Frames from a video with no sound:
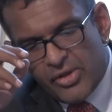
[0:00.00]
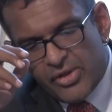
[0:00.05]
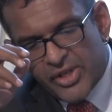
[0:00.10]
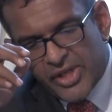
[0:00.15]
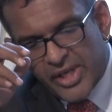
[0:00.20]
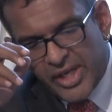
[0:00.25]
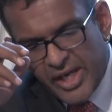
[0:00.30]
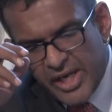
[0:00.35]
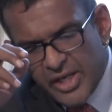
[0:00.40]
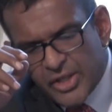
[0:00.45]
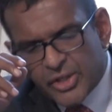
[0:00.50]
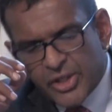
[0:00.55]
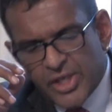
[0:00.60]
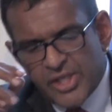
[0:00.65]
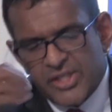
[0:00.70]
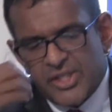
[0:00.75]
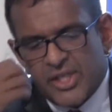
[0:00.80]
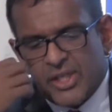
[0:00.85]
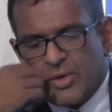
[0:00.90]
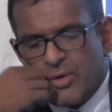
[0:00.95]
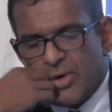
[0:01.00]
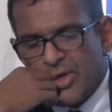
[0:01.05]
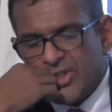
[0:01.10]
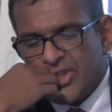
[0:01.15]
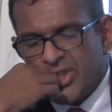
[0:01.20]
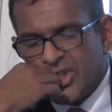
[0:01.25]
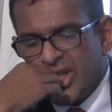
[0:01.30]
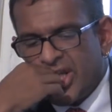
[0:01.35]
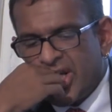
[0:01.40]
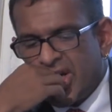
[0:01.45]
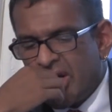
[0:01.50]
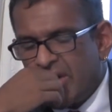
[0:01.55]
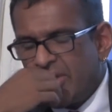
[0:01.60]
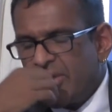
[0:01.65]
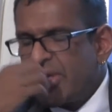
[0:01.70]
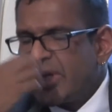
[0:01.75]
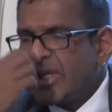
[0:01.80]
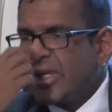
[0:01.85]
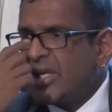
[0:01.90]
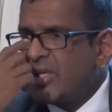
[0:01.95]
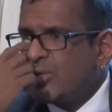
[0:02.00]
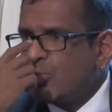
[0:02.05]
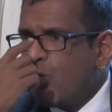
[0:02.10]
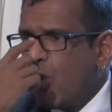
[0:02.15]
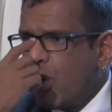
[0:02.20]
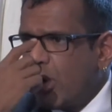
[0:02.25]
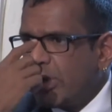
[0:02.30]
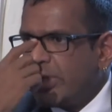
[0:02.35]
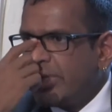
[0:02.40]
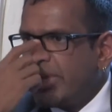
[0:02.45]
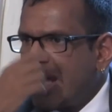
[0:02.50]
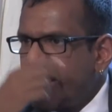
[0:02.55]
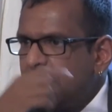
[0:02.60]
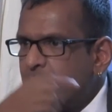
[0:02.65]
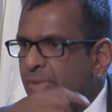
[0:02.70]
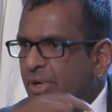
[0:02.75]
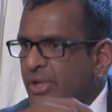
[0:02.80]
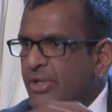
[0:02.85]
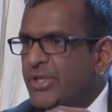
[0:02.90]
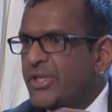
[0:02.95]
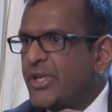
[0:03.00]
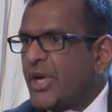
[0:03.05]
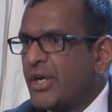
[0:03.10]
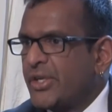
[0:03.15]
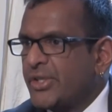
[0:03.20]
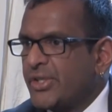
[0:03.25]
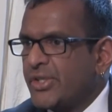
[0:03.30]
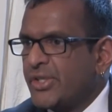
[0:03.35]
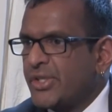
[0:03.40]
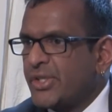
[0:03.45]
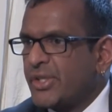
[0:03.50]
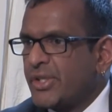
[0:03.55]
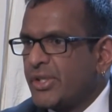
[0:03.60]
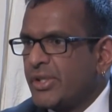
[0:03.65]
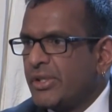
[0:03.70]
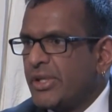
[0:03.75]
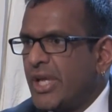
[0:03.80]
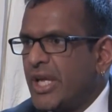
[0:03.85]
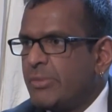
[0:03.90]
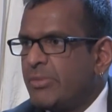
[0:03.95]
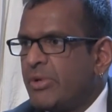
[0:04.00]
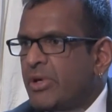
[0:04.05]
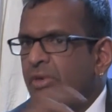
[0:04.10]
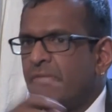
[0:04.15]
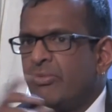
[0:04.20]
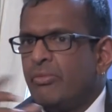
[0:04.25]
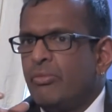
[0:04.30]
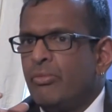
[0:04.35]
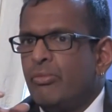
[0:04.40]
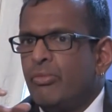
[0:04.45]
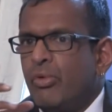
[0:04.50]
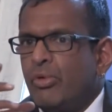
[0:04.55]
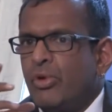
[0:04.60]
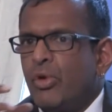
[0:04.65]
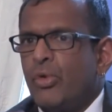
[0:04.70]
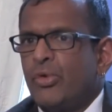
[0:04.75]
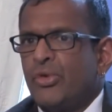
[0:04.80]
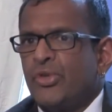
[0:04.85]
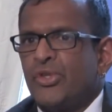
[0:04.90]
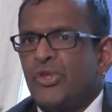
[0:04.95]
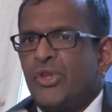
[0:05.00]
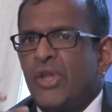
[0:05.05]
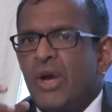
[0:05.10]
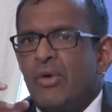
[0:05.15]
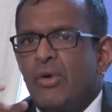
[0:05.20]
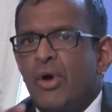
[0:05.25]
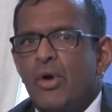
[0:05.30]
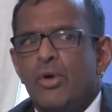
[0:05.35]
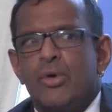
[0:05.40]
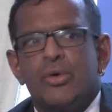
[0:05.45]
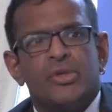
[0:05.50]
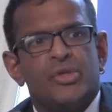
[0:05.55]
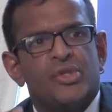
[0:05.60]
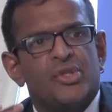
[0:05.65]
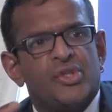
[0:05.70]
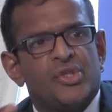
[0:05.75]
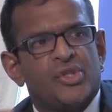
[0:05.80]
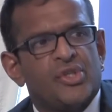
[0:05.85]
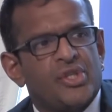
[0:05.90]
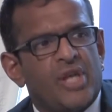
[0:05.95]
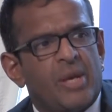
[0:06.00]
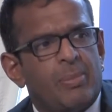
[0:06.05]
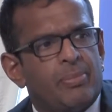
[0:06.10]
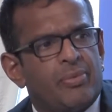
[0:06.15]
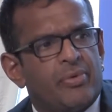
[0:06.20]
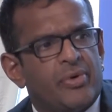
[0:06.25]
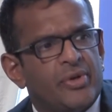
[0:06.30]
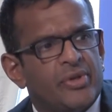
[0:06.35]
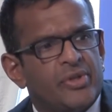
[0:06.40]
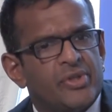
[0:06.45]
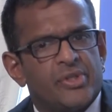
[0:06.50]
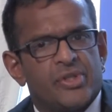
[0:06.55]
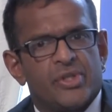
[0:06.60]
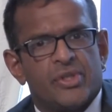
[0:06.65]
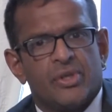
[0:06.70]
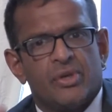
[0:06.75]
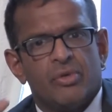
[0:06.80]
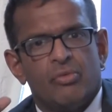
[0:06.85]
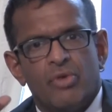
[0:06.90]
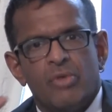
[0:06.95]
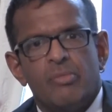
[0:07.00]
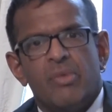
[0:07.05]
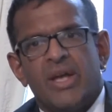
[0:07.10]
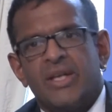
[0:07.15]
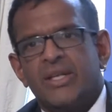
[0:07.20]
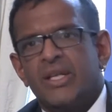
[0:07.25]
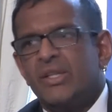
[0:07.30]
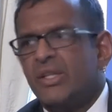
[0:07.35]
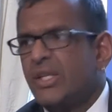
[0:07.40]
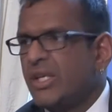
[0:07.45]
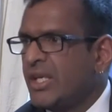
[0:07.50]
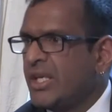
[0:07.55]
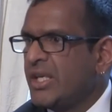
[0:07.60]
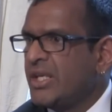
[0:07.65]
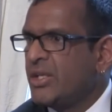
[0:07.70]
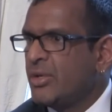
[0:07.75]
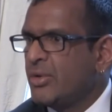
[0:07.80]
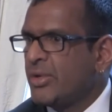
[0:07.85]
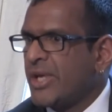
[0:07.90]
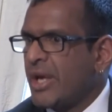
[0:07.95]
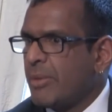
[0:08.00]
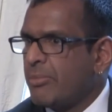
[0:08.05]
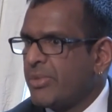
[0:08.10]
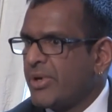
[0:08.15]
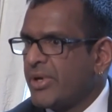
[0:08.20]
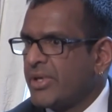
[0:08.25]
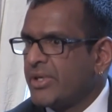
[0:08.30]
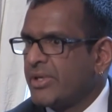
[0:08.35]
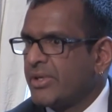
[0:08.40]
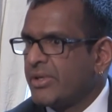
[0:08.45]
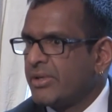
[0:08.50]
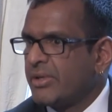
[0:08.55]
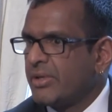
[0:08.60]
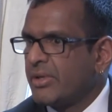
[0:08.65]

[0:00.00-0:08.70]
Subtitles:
The interesting question here, I think, is what Labour does. Labour have launched their own separate Remain in the EU campaign,